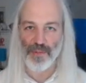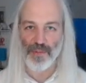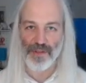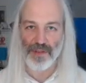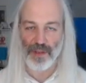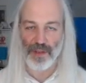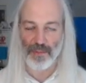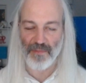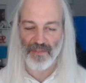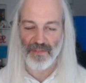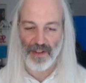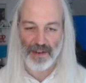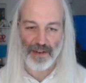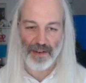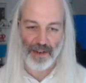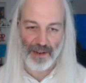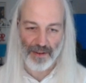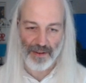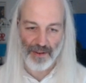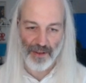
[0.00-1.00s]
some
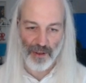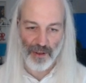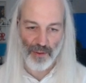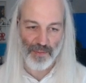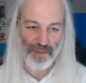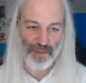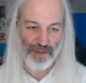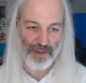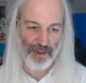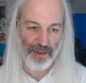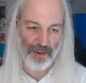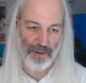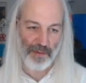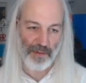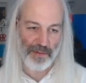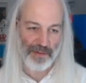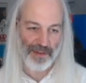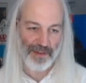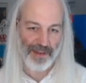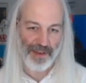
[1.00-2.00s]
funny cubes, you know,